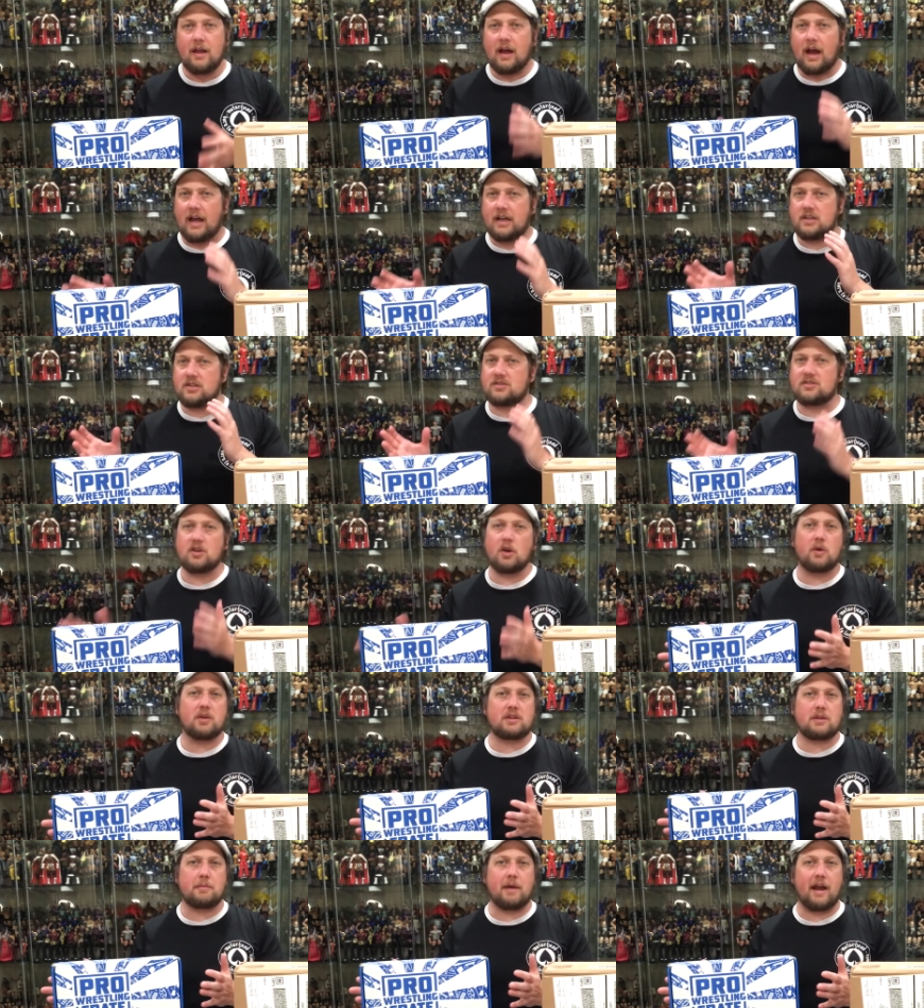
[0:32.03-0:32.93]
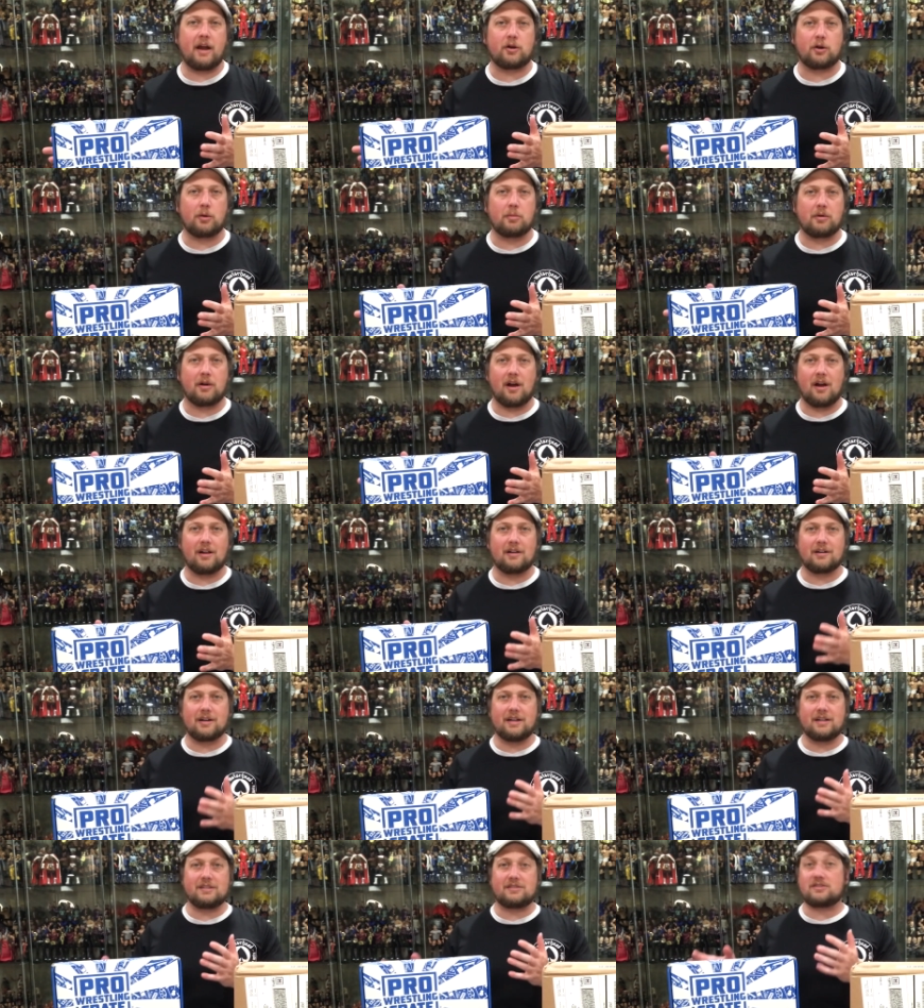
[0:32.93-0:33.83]
I just know what the micro
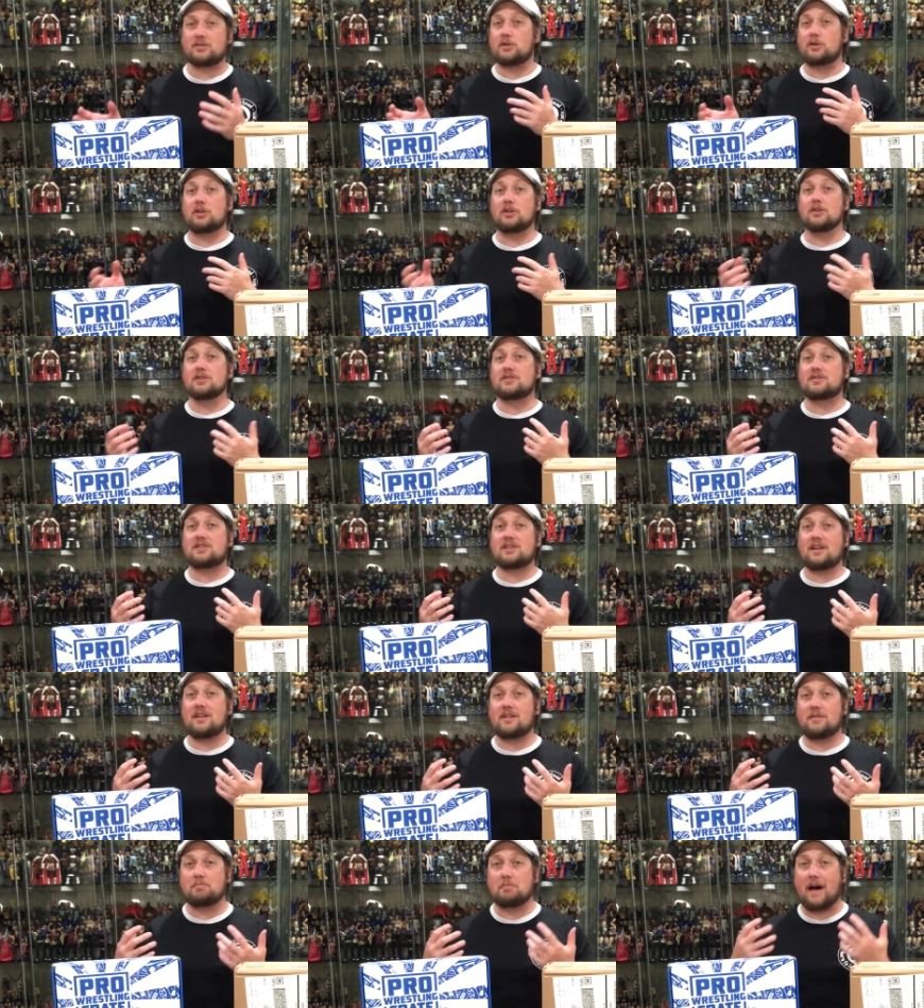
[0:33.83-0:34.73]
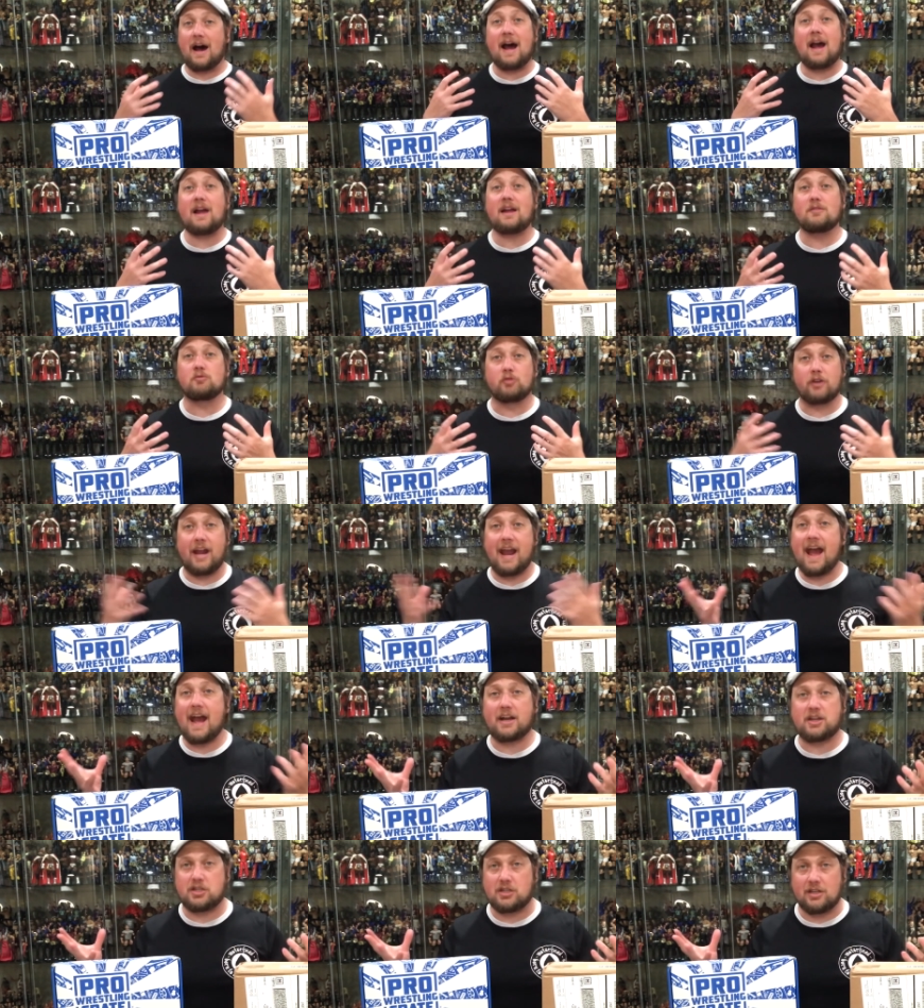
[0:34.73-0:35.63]
brawler is, so you'll see my
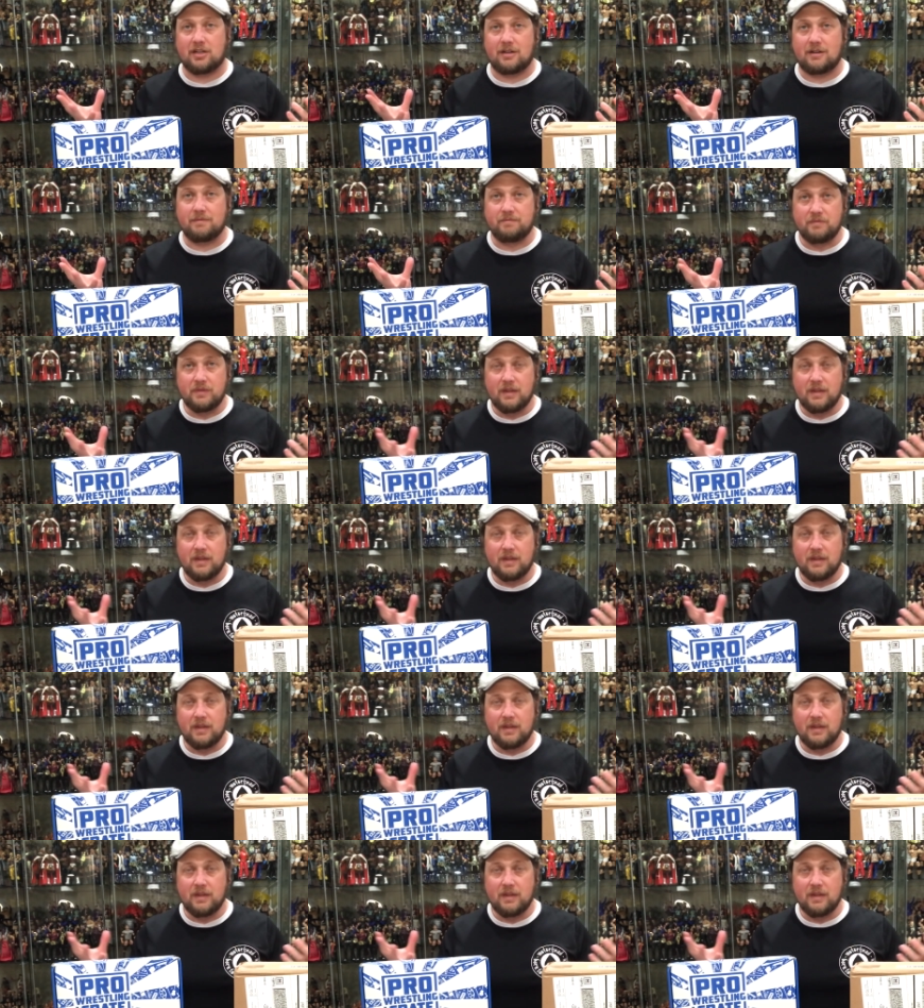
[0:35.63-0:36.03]
reaction